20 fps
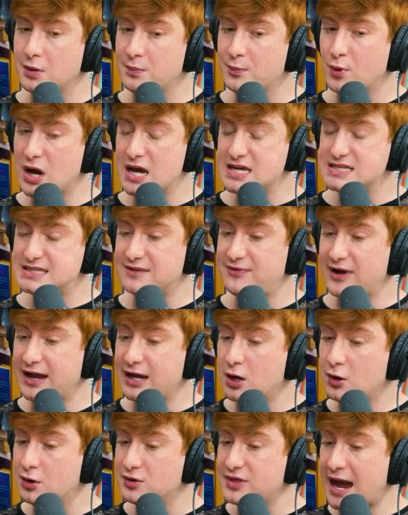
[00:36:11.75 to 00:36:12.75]
was if I
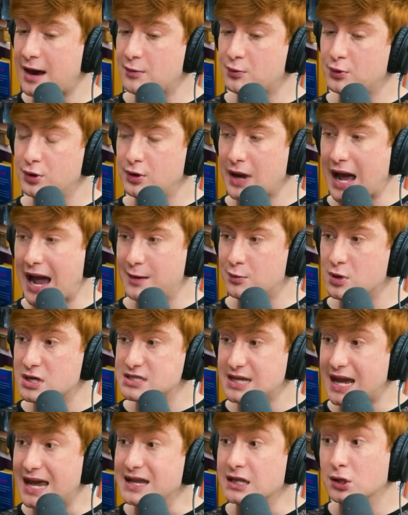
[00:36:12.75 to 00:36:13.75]
go that route, I
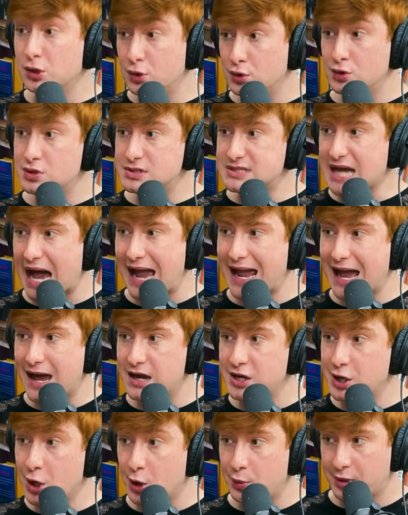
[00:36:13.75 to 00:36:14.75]
had
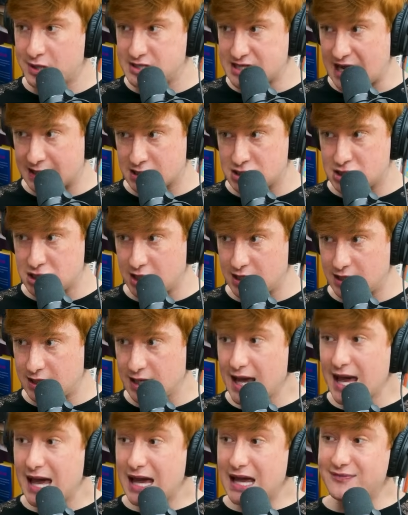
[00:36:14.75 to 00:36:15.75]
no protection.
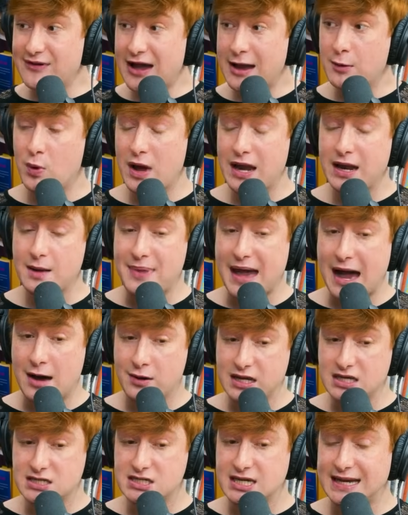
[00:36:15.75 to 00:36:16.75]
If I went about
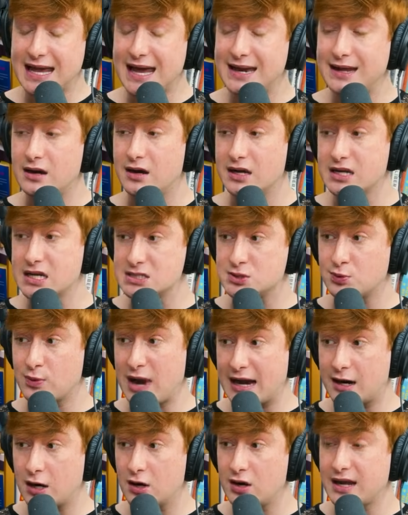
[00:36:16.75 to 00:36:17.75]
it to get it on his
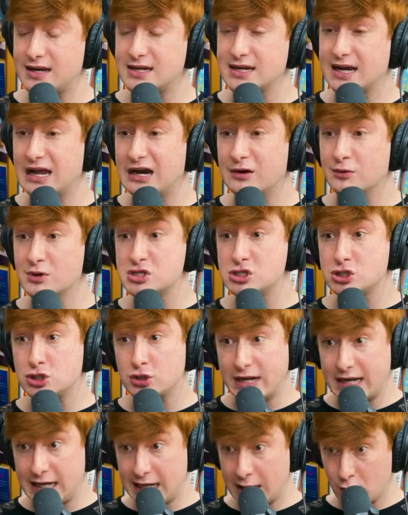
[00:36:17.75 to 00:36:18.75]
record and to get a
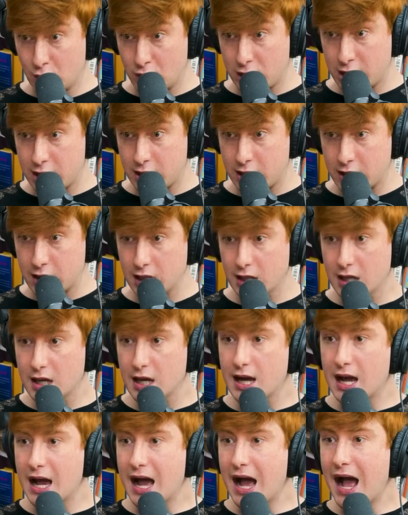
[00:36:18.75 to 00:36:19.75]
restraining order,
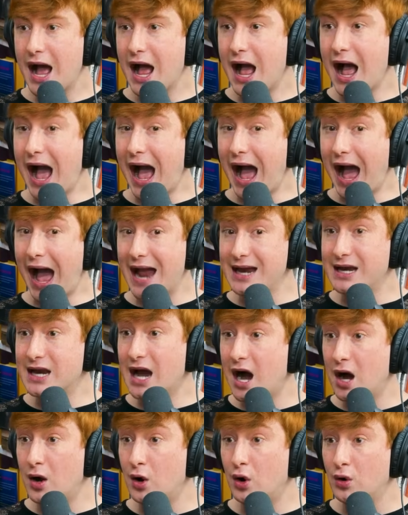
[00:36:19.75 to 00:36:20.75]
I
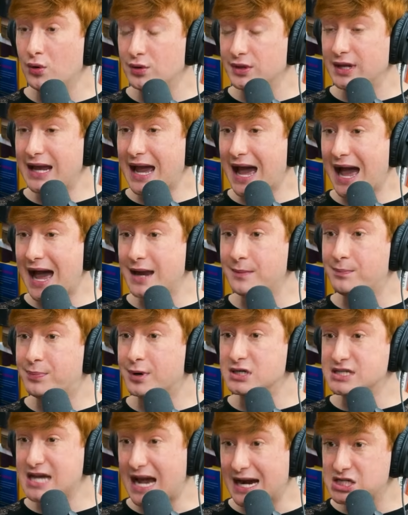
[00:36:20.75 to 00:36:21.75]
not only had
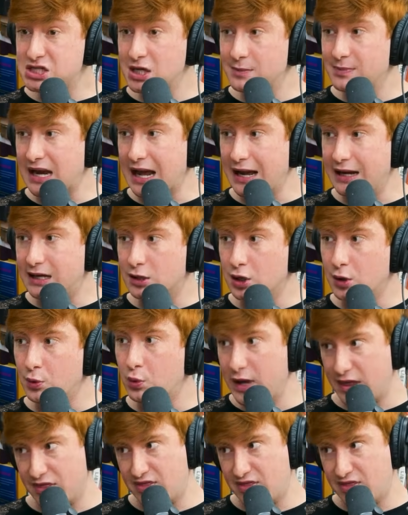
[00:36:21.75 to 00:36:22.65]
protection, but I could win